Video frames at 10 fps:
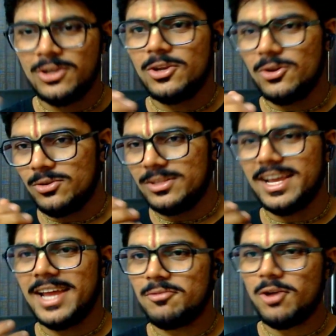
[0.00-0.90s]
the
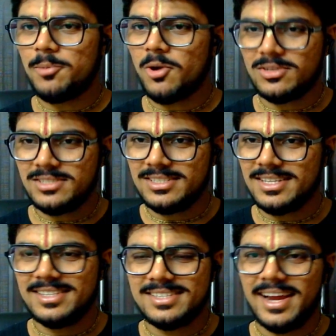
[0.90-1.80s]
Envoy proxies
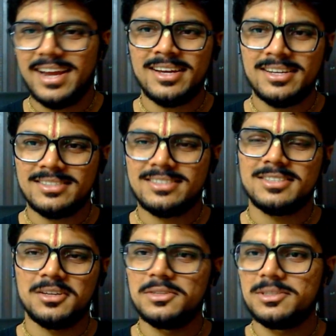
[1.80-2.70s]
and the
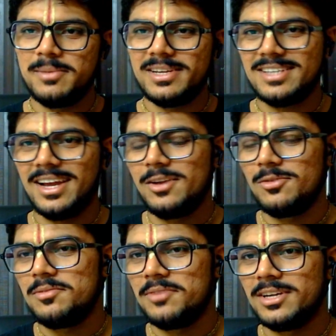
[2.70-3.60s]
service mesh kind of
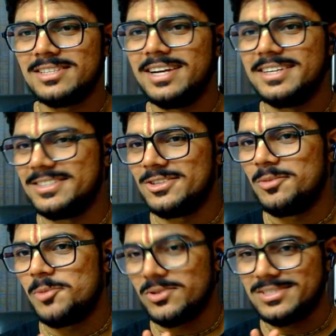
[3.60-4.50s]
the functionalities of
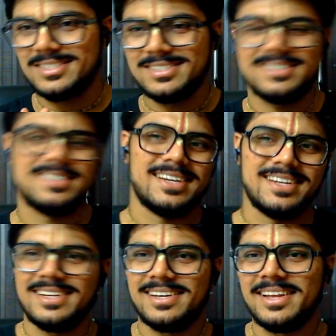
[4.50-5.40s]
processes
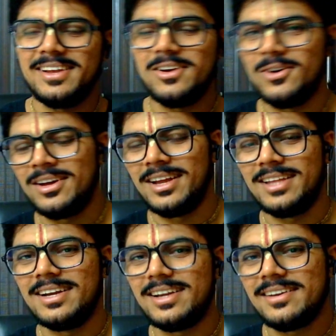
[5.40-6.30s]

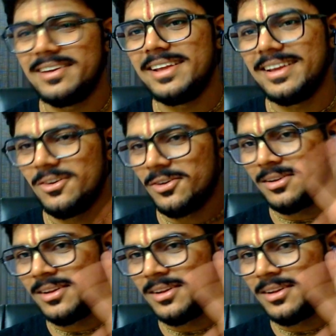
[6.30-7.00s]
that are running or